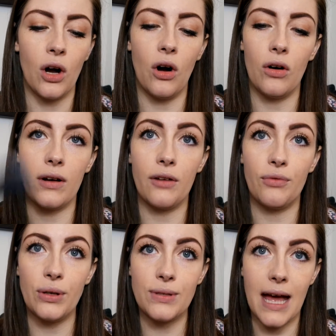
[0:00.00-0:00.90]
on a
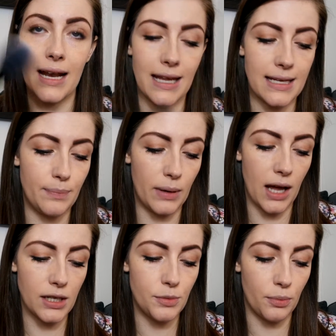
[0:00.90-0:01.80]
Real Techniques
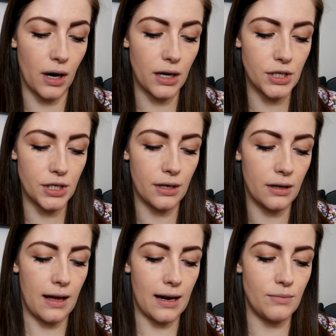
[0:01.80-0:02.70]
blush brush.
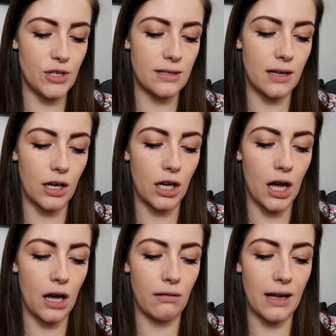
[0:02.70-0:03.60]
And I'm just gonna go